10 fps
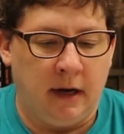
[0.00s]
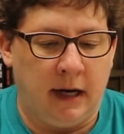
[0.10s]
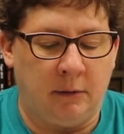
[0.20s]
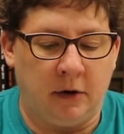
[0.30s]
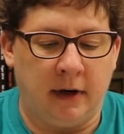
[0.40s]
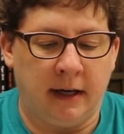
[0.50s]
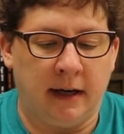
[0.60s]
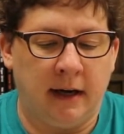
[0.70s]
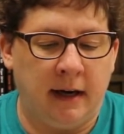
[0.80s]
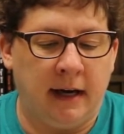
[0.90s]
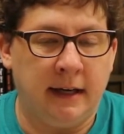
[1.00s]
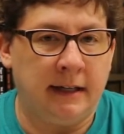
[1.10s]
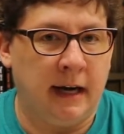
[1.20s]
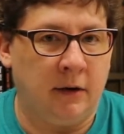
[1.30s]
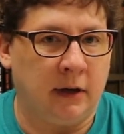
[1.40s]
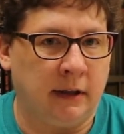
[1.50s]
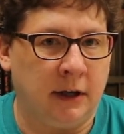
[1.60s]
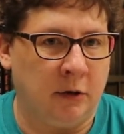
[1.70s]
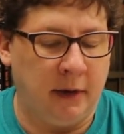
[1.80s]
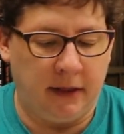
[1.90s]
and we're going to cut it down a
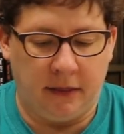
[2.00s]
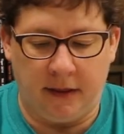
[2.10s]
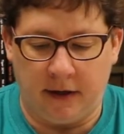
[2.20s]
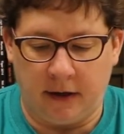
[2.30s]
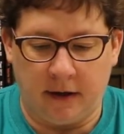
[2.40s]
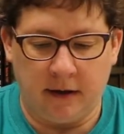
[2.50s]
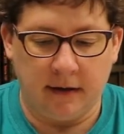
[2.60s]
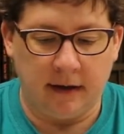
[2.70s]
little bit thinner.